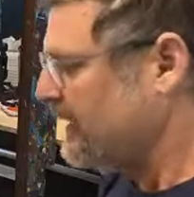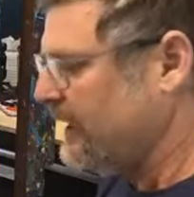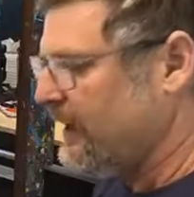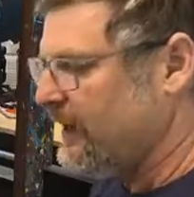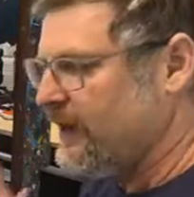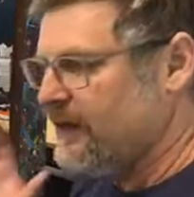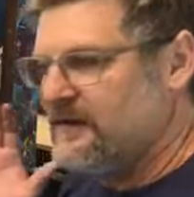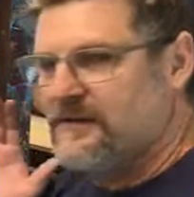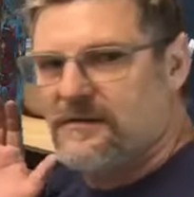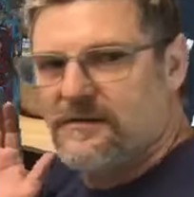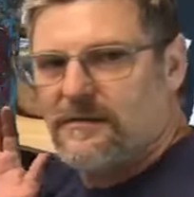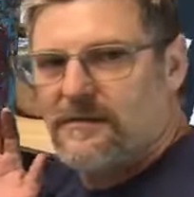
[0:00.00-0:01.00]
And
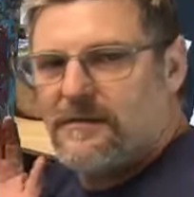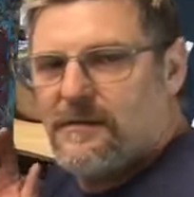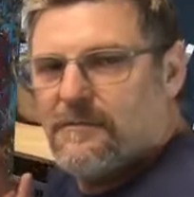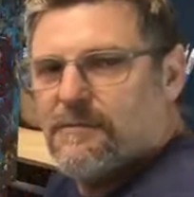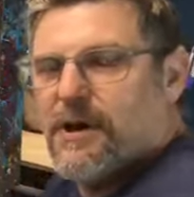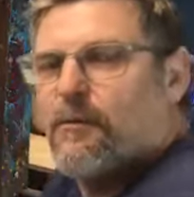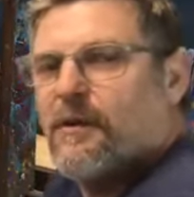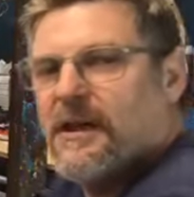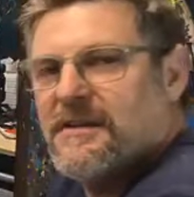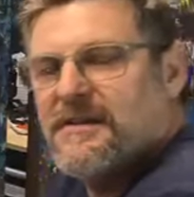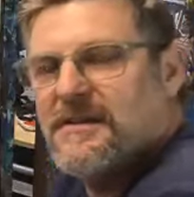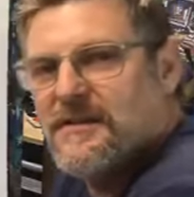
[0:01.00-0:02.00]
bear with
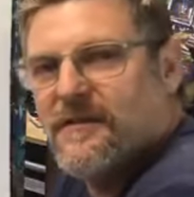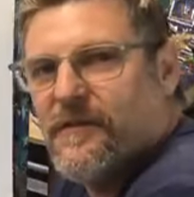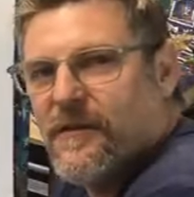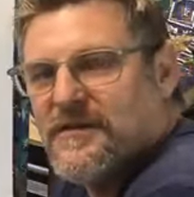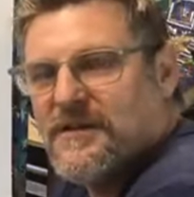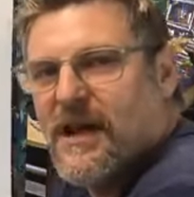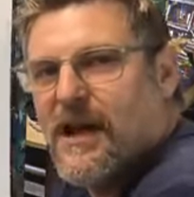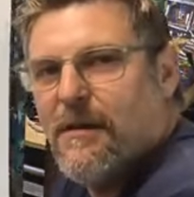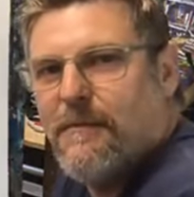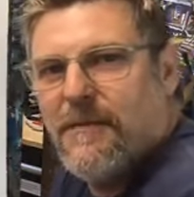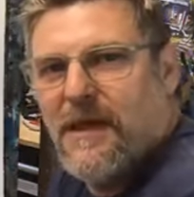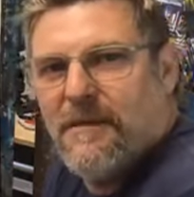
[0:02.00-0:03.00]
us, this is the first
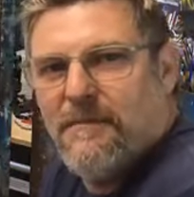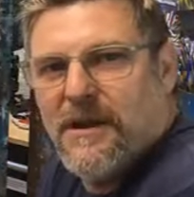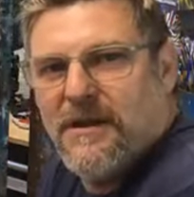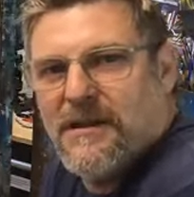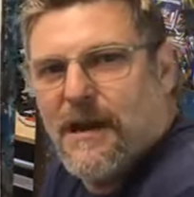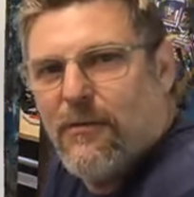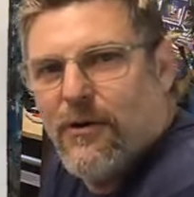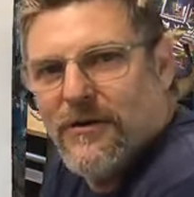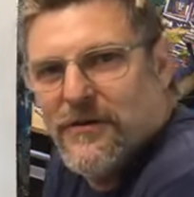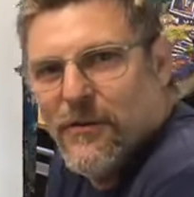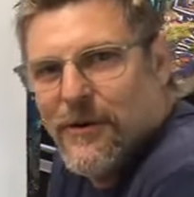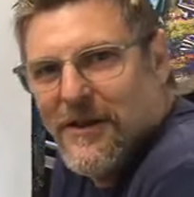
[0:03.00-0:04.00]
time that me and Deborah are
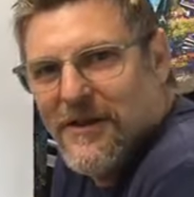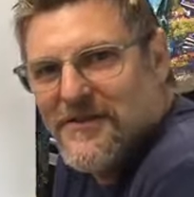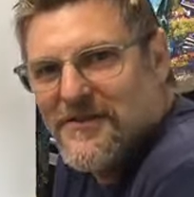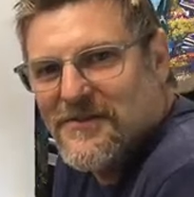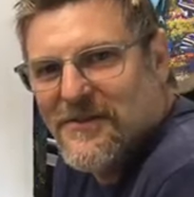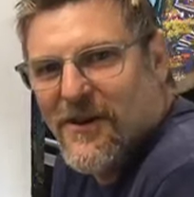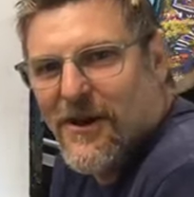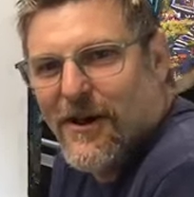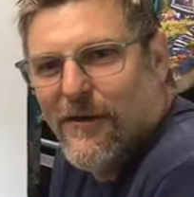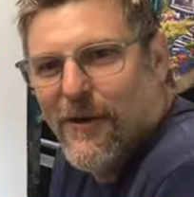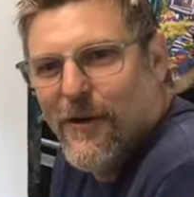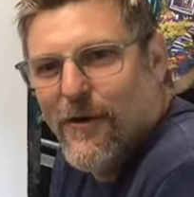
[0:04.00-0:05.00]
doing this on
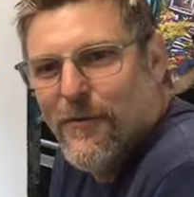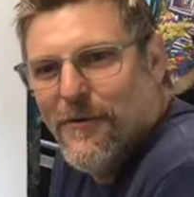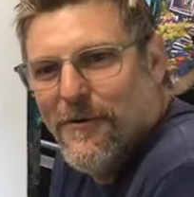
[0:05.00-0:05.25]
our own.